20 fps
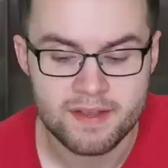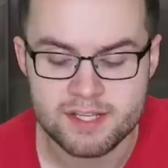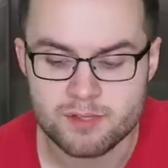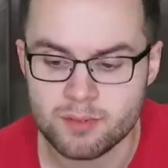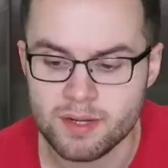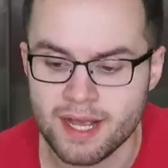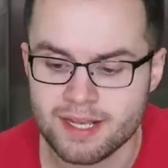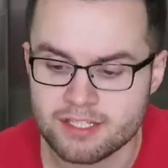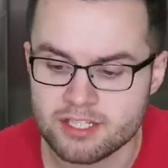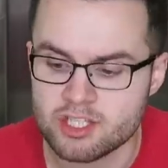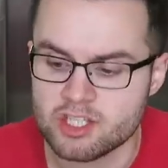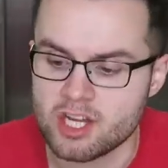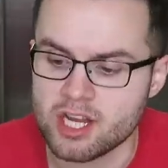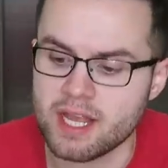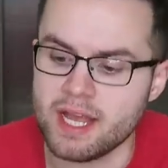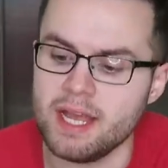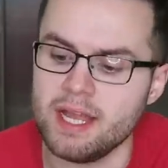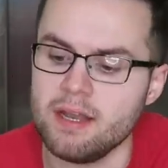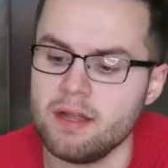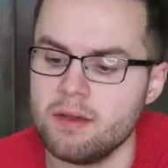This one has
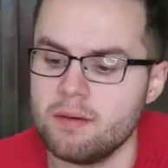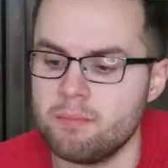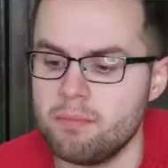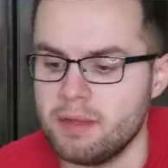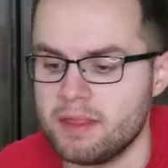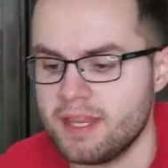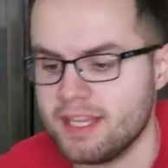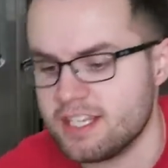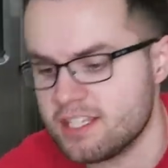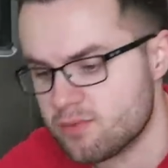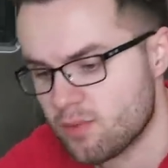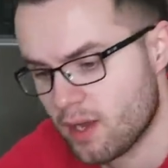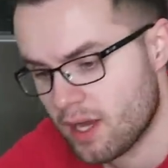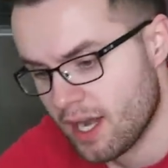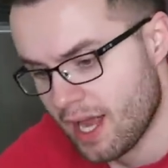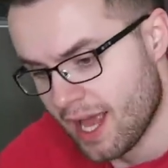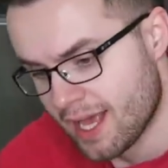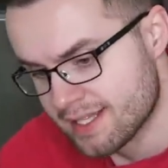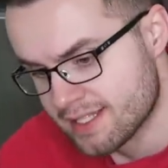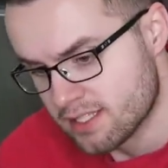chicken, but this one
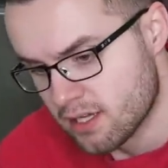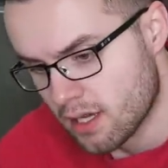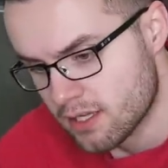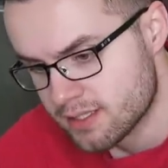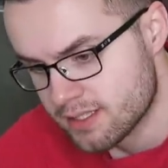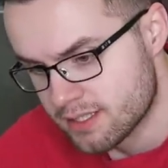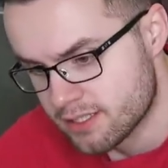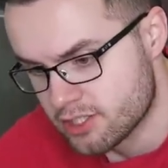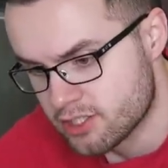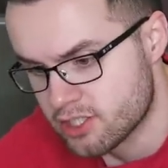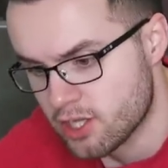has sausage.